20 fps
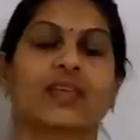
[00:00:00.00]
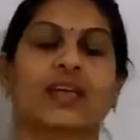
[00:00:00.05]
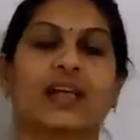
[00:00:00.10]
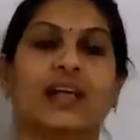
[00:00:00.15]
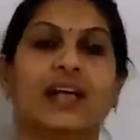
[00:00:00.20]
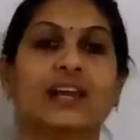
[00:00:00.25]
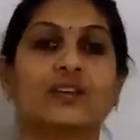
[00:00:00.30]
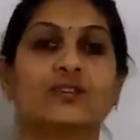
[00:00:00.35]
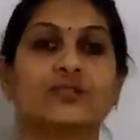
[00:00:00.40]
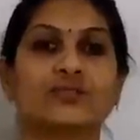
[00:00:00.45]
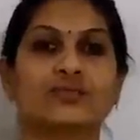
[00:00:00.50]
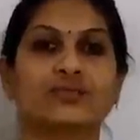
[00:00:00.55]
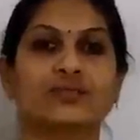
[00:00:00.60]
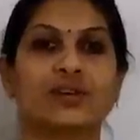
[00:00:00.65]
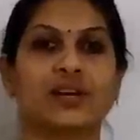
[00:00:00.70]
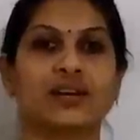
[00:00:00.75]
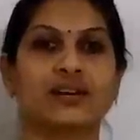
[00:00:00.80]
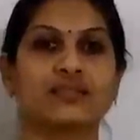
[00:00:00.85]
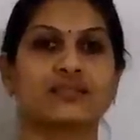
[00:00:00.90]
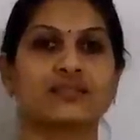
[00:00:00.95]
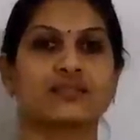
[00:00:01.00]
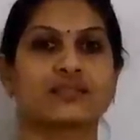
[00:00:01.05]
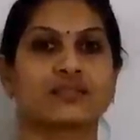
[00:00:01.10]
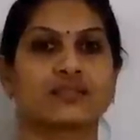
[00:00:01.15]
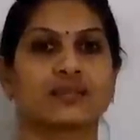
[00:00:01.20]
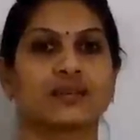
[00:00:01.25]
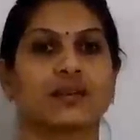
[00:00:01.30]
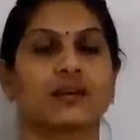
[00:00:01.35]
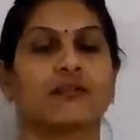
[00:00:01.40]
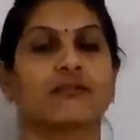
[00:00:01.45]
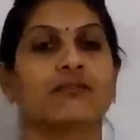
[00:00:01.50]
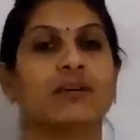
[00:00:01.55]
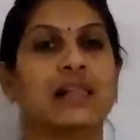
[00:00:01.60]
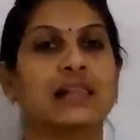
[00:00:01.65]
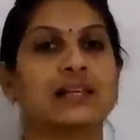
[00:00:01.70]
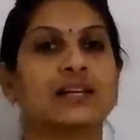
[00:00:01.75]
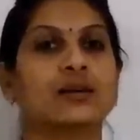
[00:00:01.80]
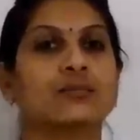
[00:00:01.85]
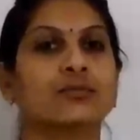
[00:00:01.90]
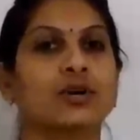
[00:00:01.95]
Hello students,
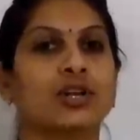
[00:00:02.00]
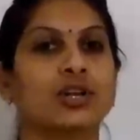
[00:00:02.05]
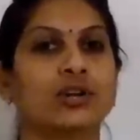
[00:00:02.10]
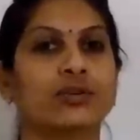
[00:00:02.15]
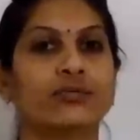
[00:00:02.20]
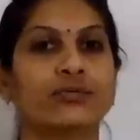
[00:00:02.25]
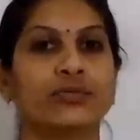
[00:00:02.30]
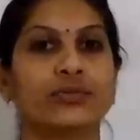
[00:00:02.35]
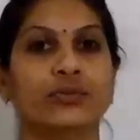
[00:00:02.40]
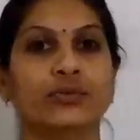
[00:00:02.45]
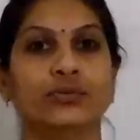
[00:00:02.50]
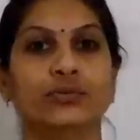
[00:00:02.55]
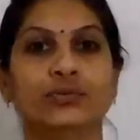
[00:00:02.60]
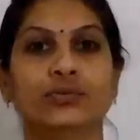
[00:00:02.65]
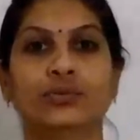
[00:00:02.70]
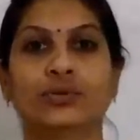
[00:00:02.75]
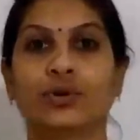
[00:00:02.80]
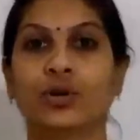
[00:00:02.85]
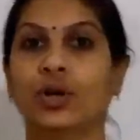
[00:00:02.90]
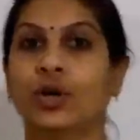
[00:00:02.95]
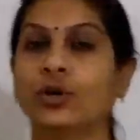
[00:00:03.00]
welcome all of you.